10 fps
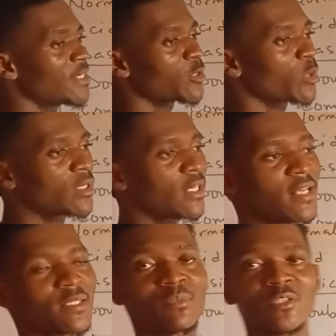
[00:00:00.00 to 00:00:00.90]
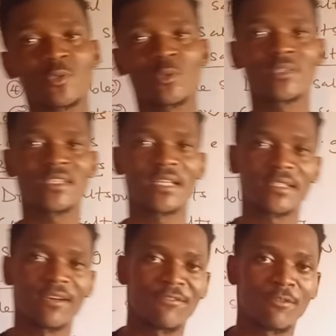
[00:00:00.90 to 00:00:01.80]
basic salts are simply salts
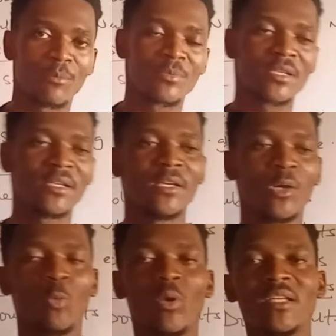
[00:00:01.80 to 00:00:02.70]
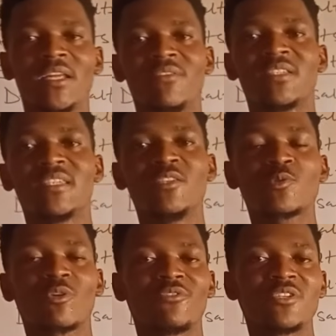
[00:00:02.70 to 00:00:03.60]
that are formed when there is
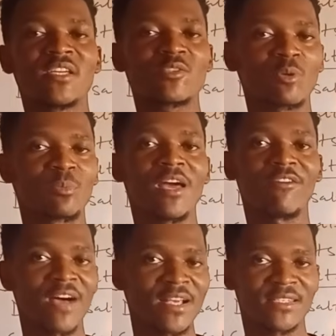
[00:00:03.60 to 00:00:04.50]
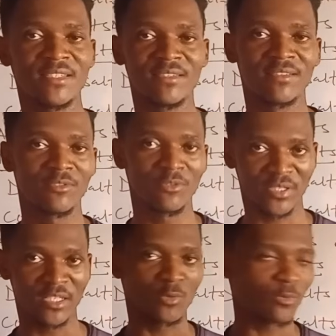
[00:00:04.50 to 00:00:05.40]
insufficient supply of acid.
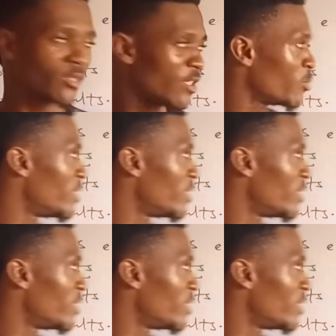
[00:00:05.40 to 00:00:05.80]
See the